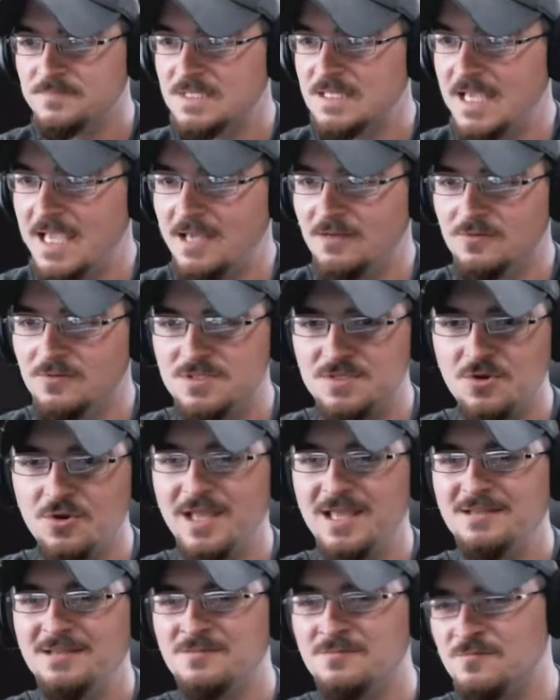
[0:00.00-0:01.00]
And let's go
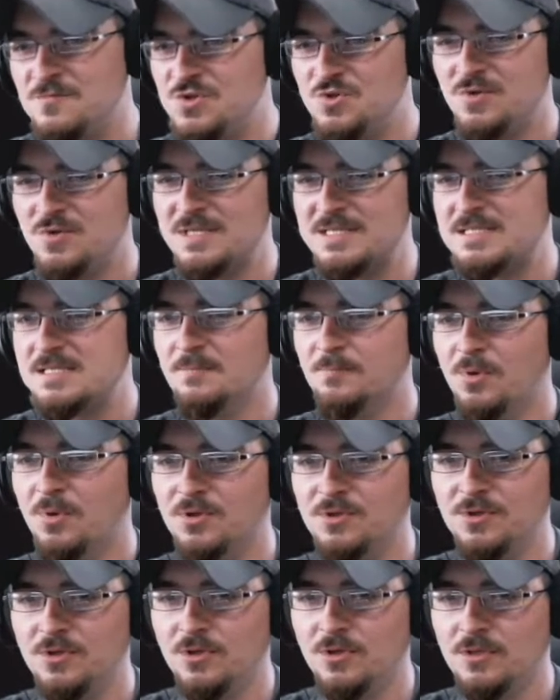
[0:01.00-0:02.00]
ahead and do a simple
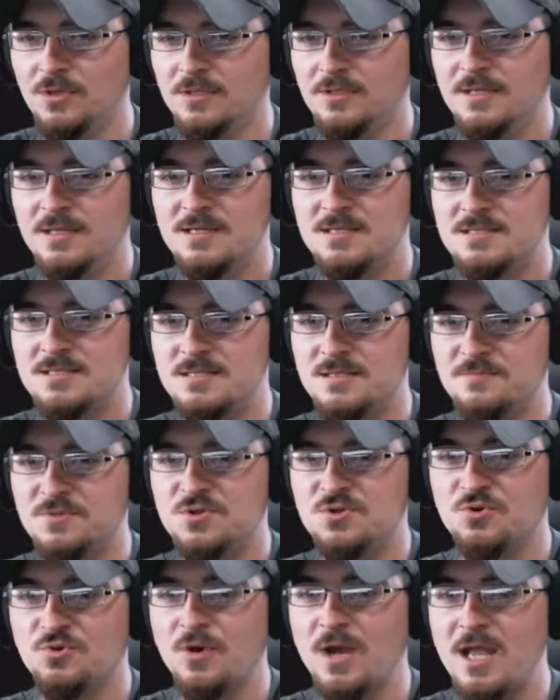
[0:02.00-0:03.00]
little
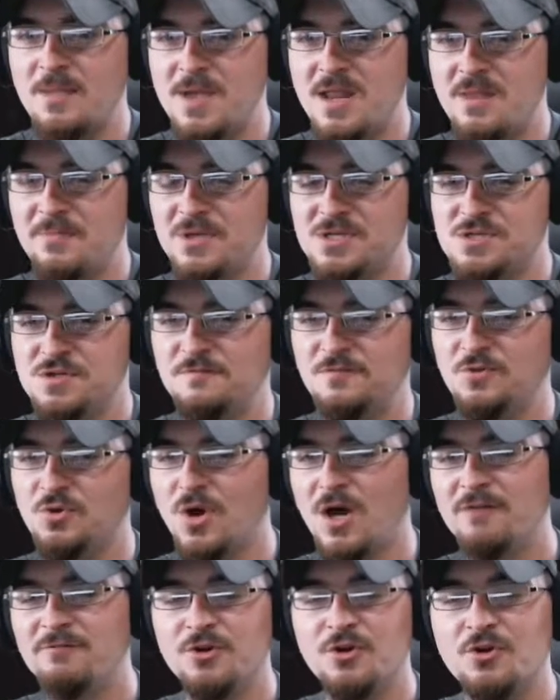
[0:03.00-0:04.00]
subscribe animation. If you
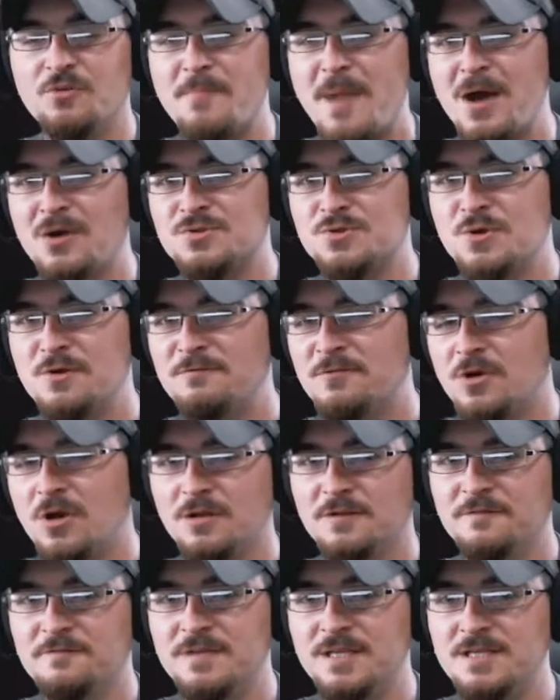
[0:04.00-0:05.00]
hover your mouse over
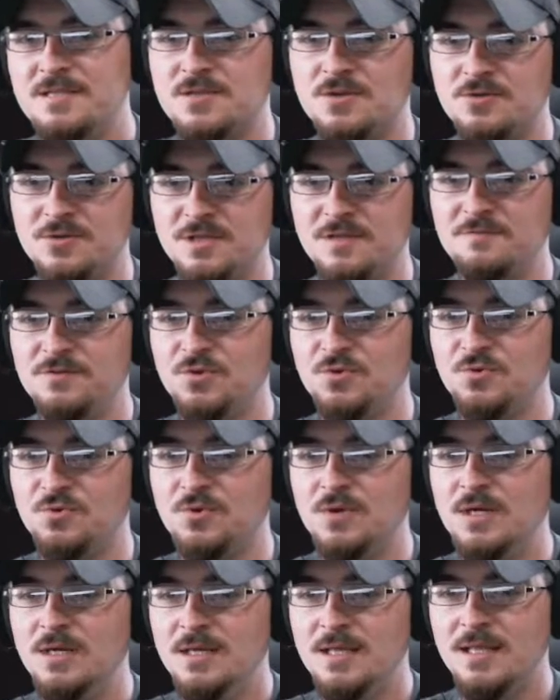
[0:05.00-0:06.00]
all of these, they'll give you,
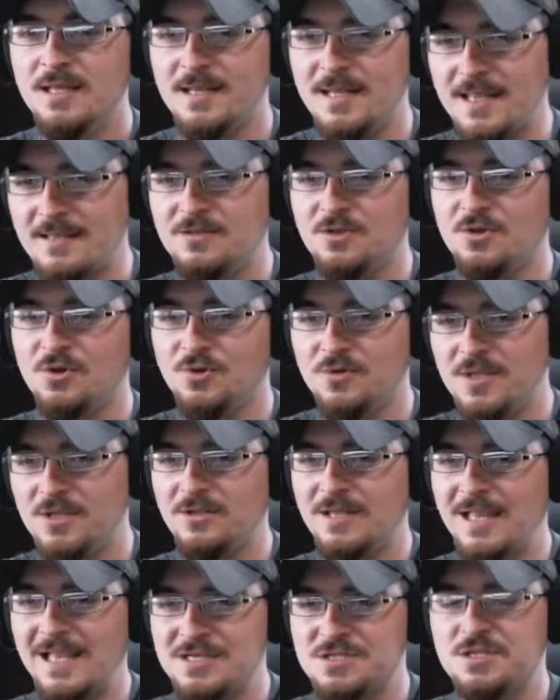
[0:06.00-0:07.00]
and you know,
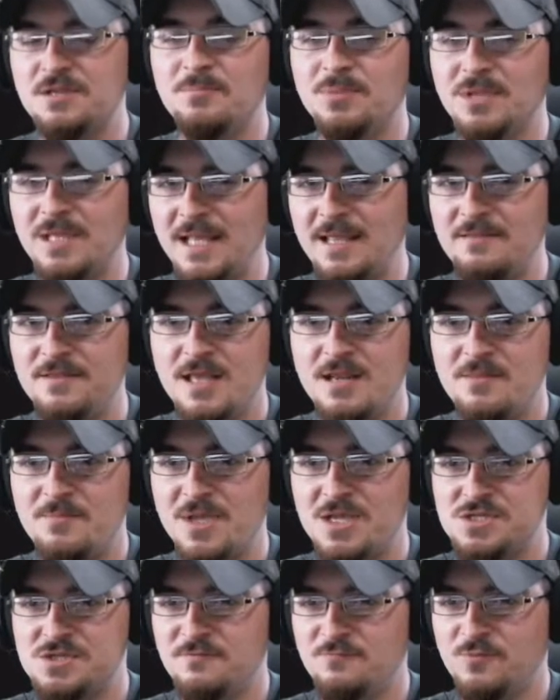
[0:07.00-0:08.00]
it'll actually play the
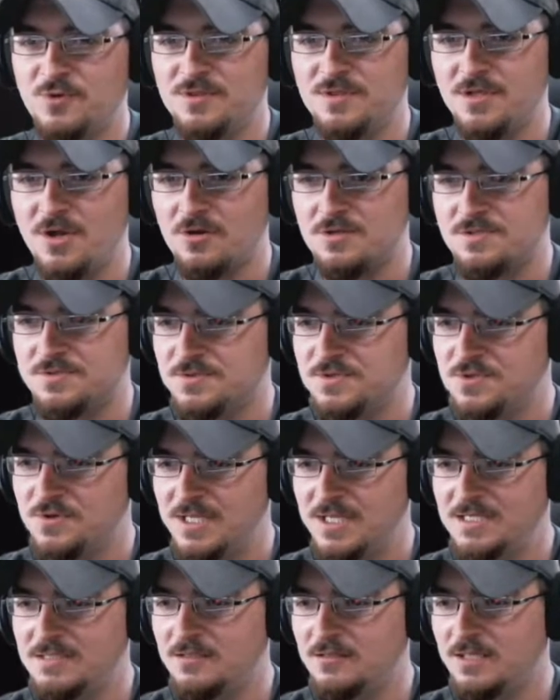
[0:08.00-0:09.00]
animation of what they are. So let's go
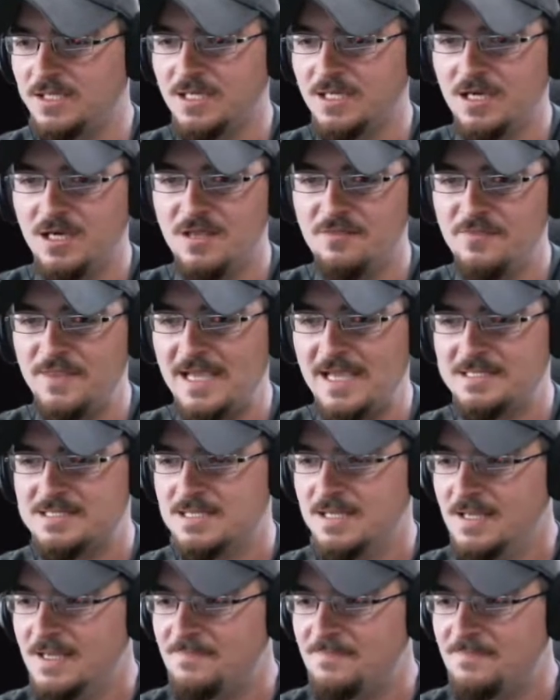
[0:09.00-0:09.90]
ahead and click on that.